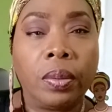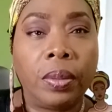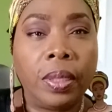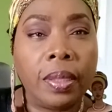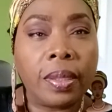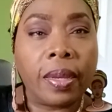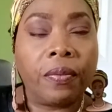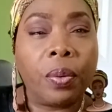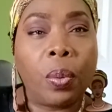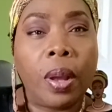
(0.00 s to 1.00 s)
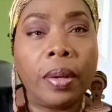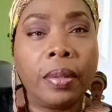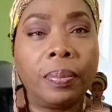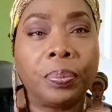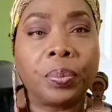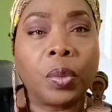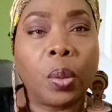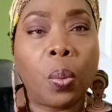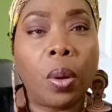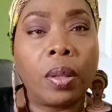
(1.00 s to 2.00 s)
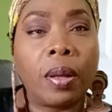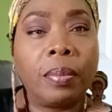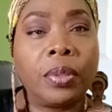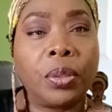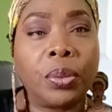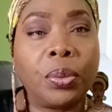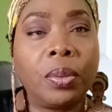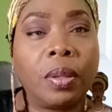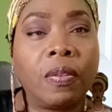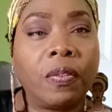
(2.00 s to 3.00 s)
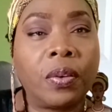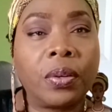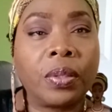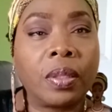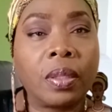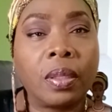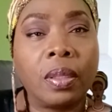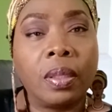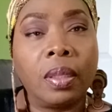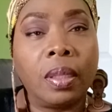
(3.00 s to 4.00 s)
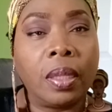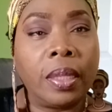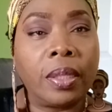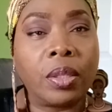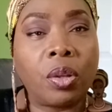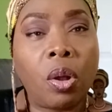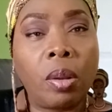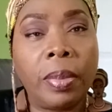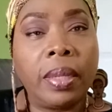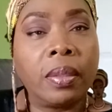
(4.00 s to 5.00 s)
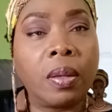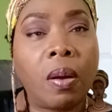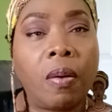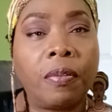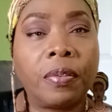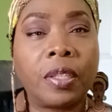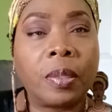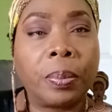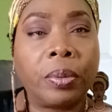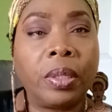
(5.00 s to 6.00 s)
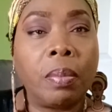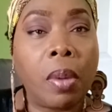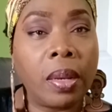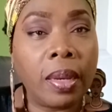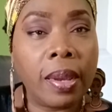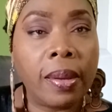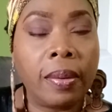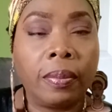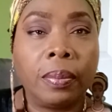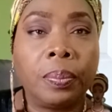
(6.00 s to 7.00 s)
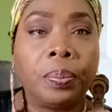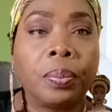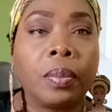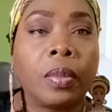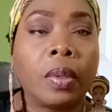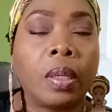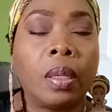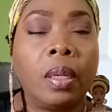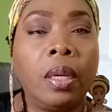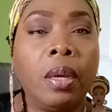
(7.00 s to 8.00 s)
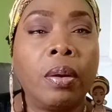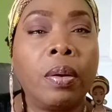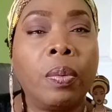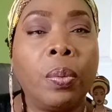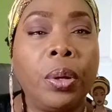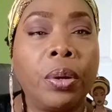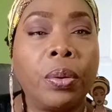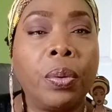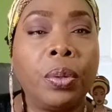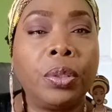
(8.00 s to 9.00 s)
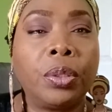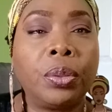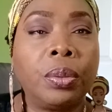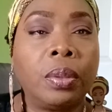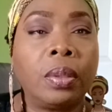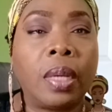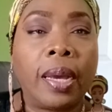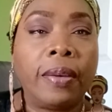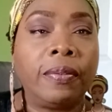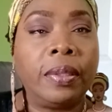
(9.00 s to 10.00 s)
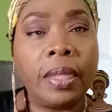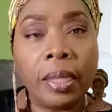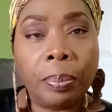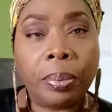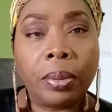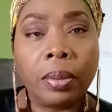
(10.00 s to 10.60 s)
Greetings, everyone. Welcome to the first installment of Spirit Monday. Here we are going to dive deep